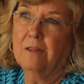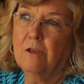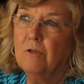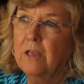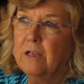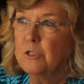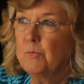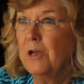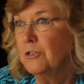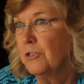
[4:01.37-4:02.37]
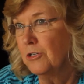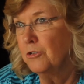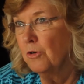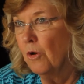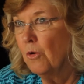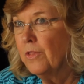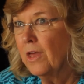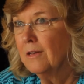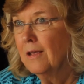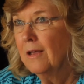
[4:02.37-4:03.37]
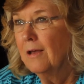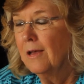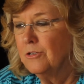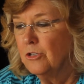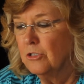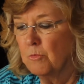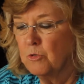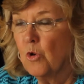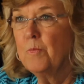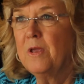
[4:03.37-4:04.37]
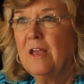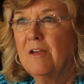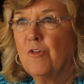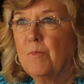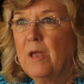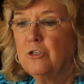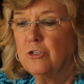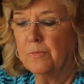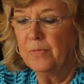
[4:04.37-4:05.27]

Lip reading: They're like a sponge, as you know, that is just absorbing information.